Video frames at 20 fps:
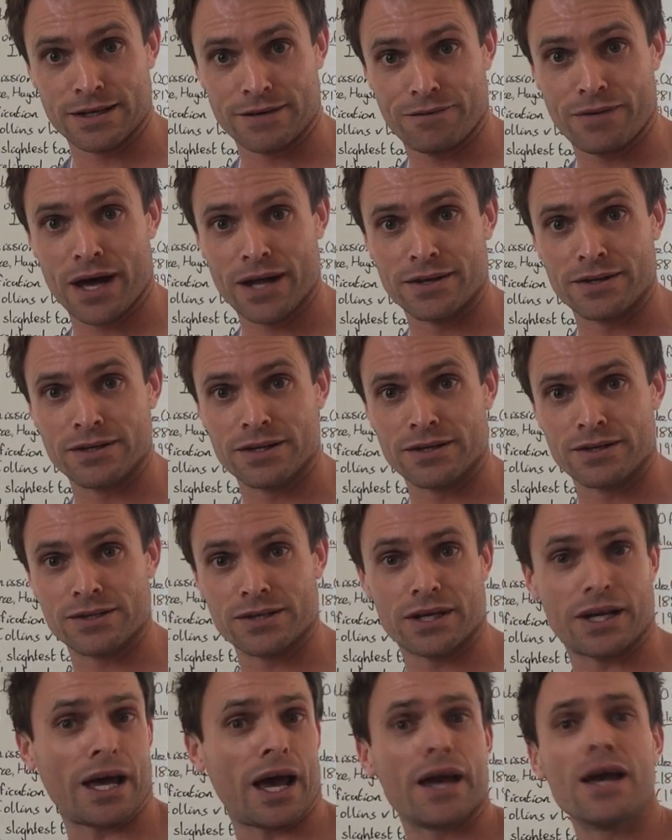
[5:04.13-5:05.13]
defendant,
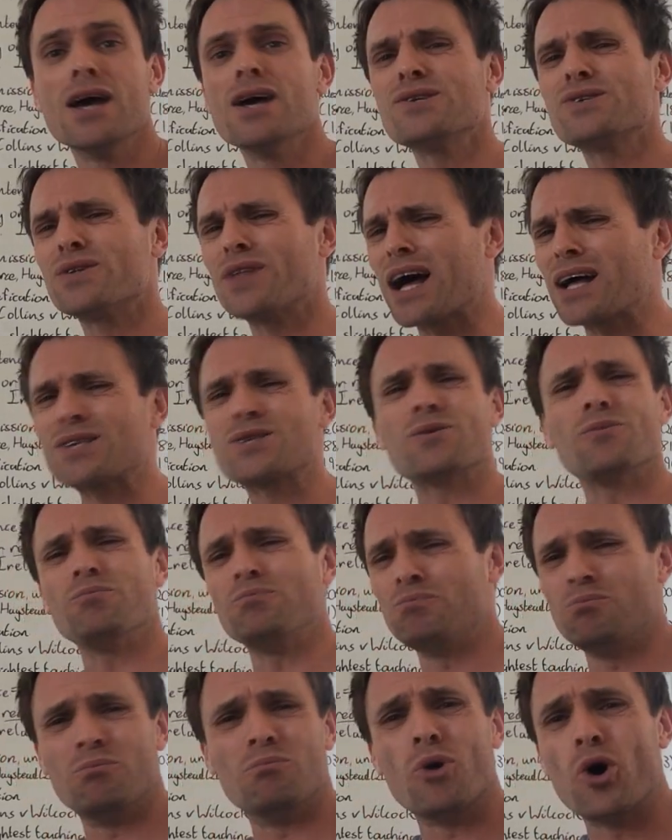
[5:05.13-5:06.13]
okay? So that's
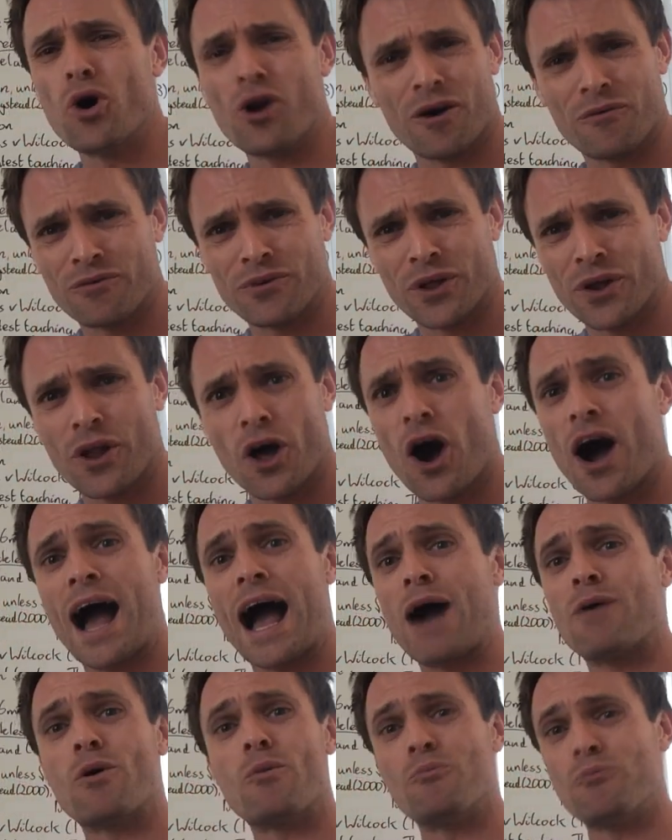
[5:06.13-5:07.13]
more often than not
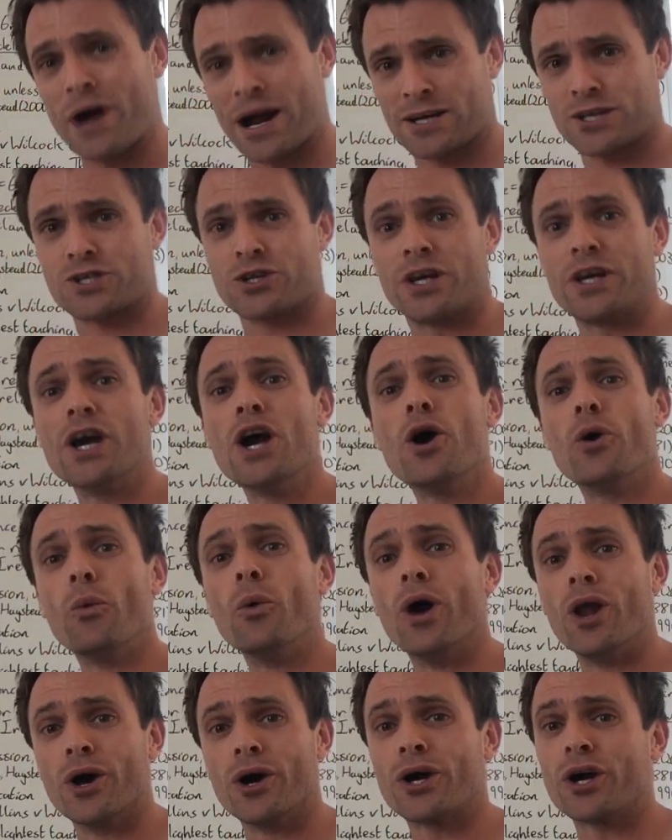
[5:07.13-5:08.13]
how a battery
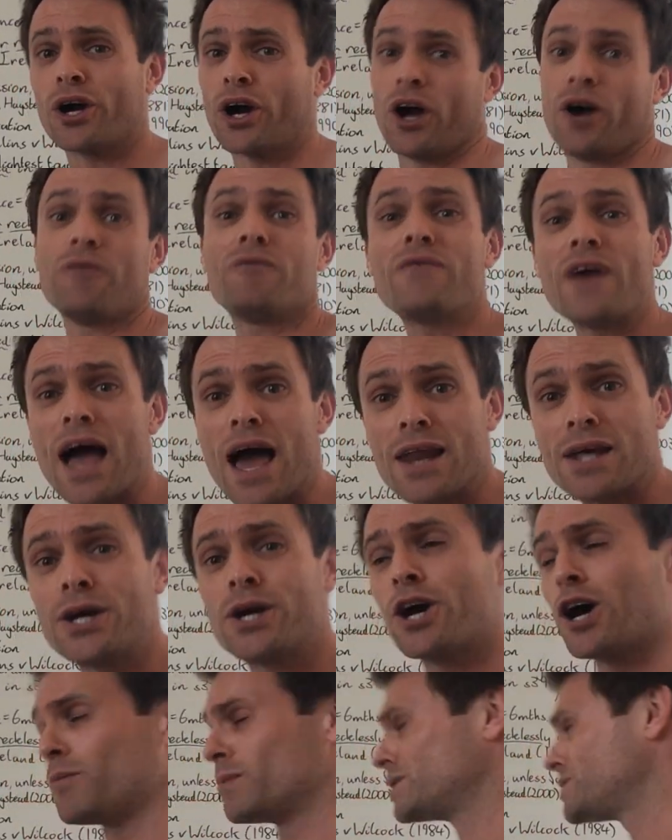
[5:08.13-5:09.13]
will occur. Fairly
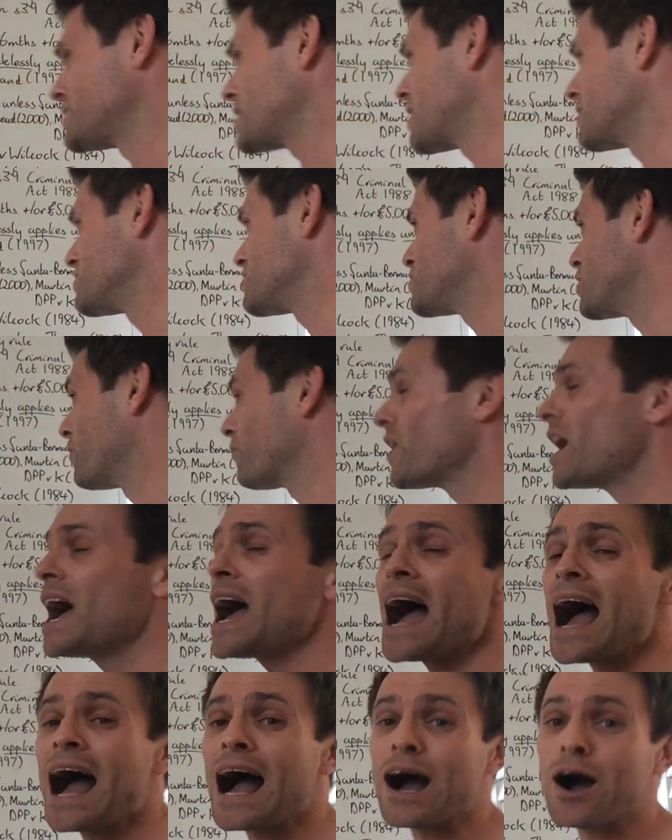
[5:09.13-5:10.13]
common sense stuff.
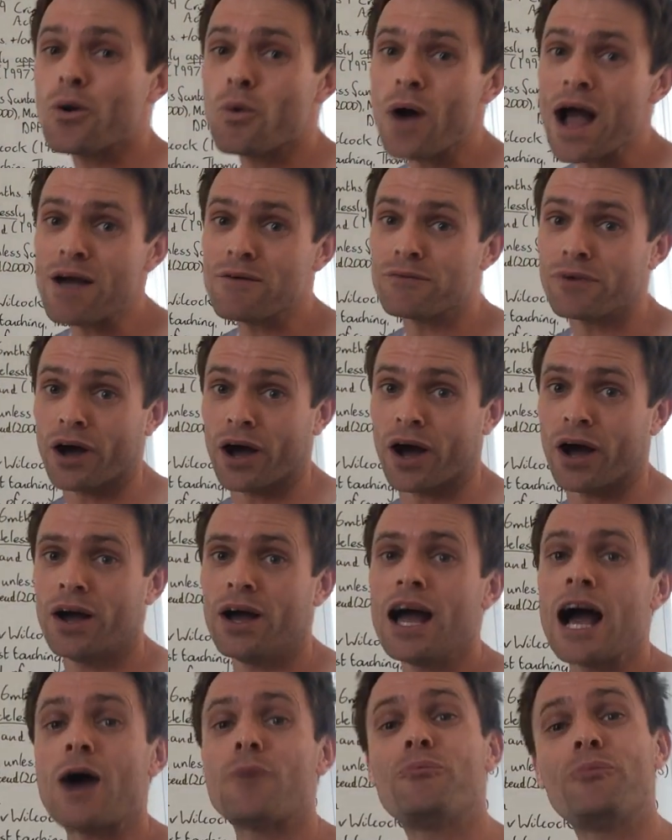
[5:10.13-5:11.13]
However,
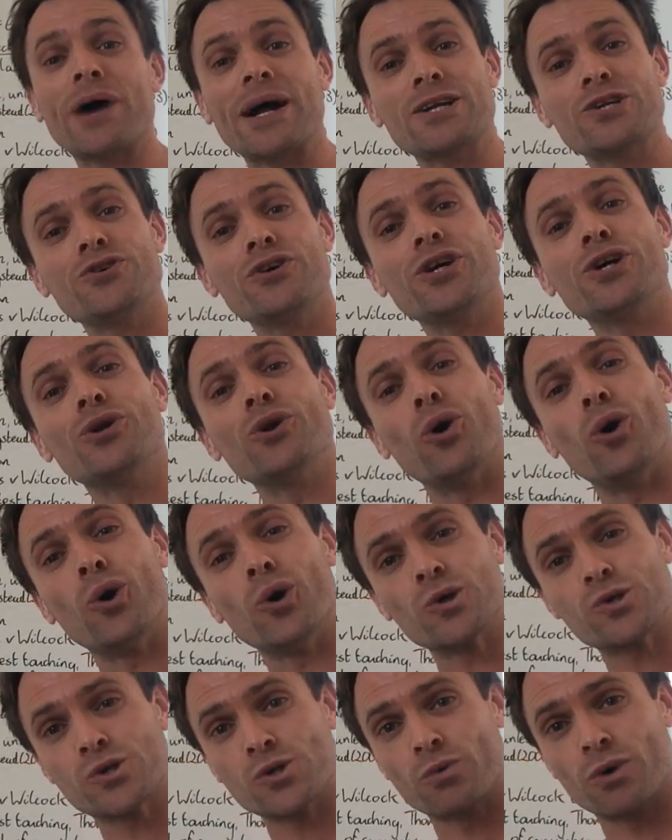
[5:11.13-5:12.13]
a battery can
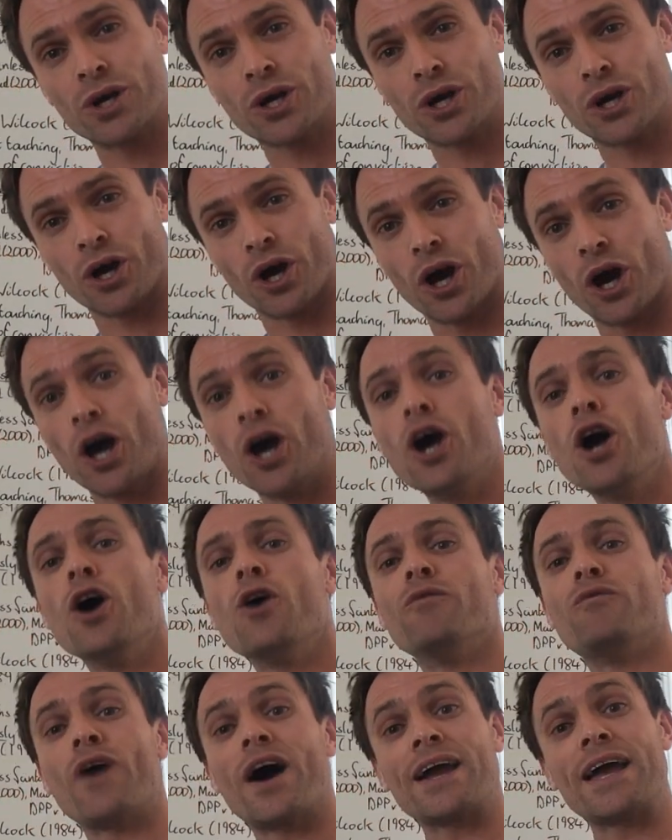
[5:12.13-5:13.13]
also occur
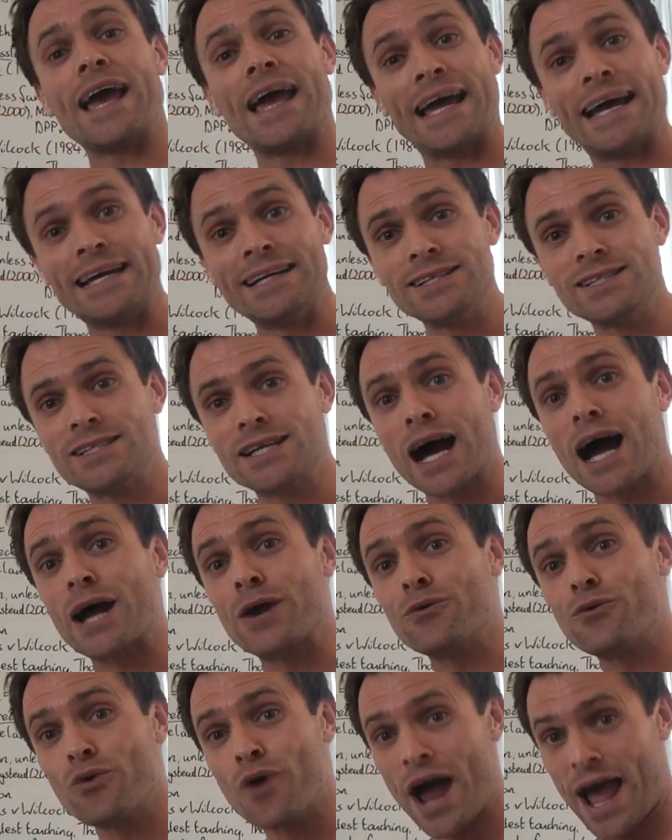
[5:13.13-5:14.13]
via
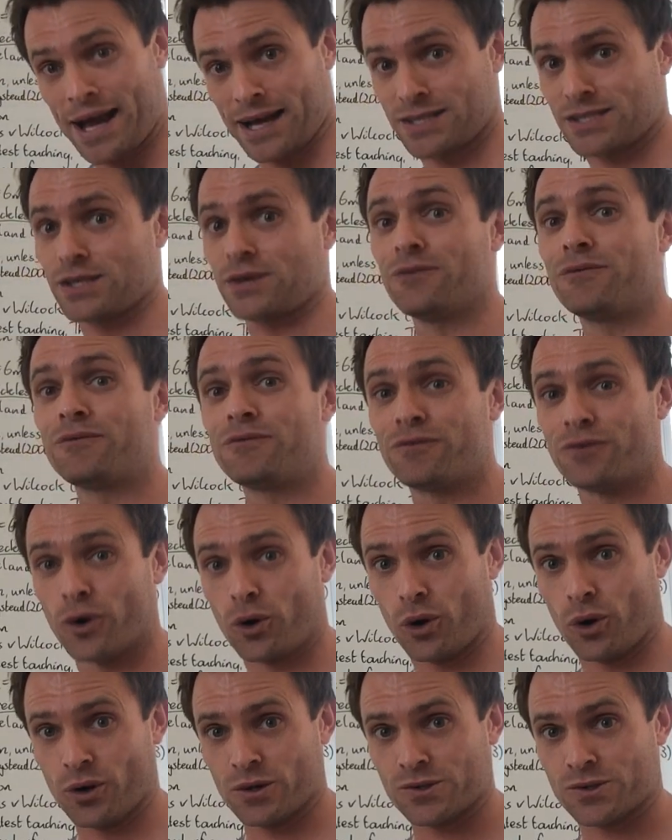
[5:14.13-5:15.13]
indirect
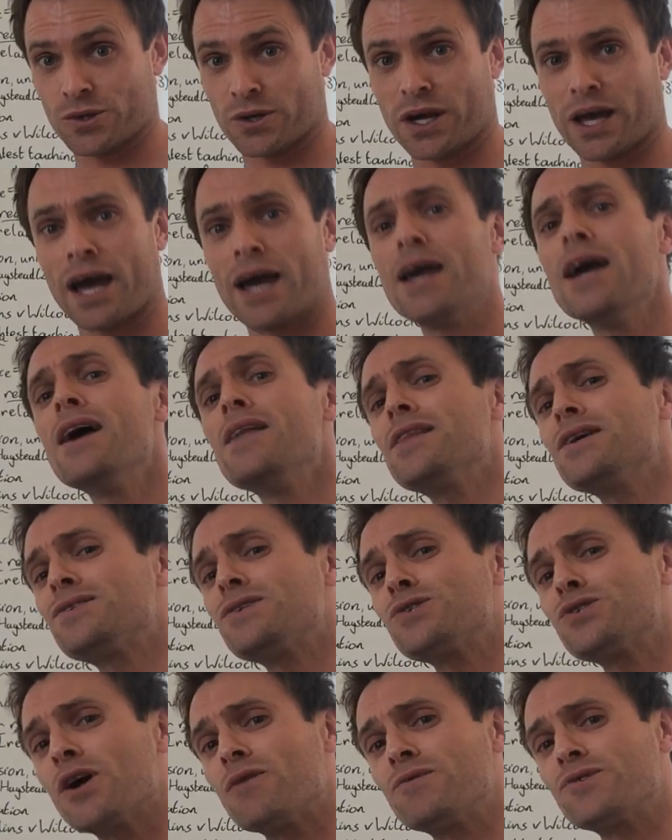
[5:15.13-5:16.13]
force, okay? This
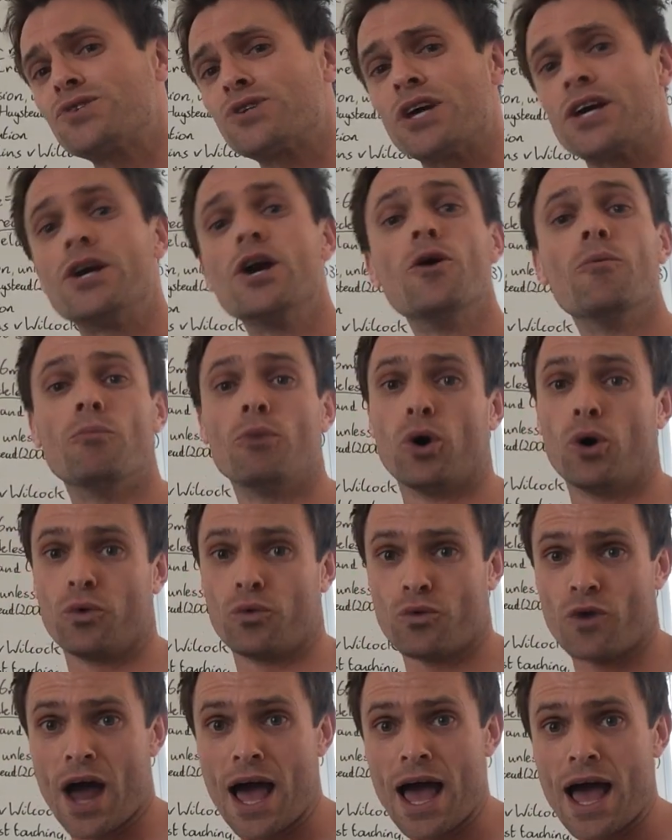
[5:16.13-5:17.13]
is obviously more
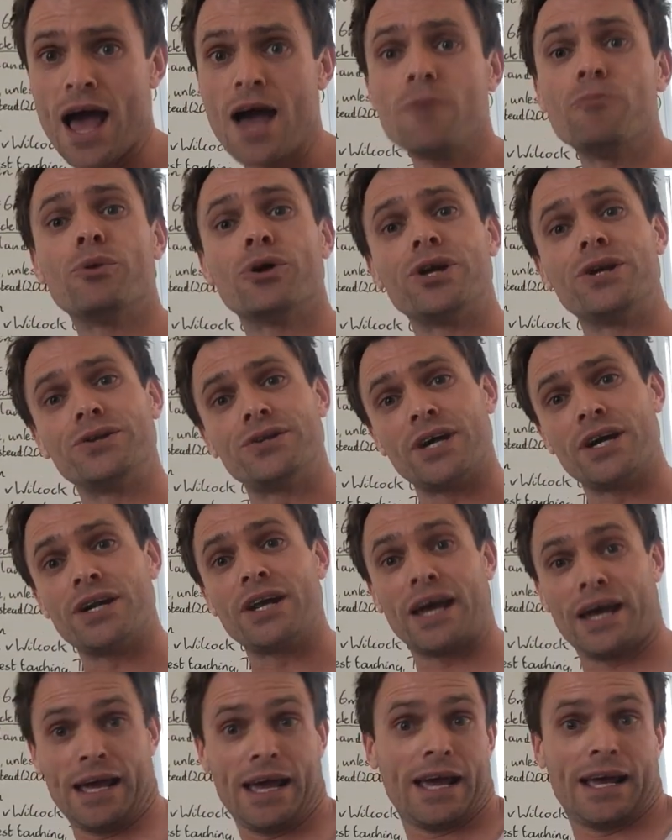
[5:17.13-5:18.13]
rare, but
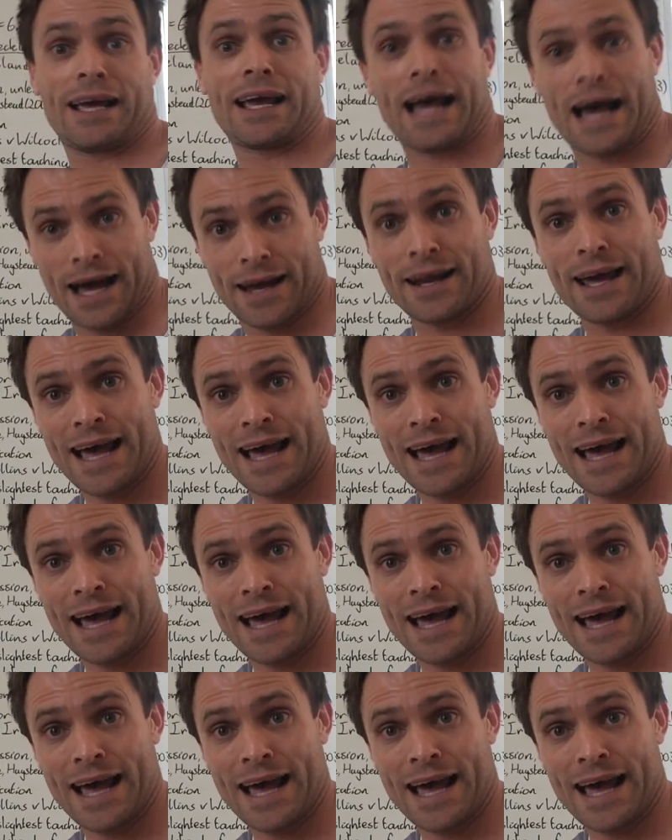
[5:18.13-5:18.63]
indeed it can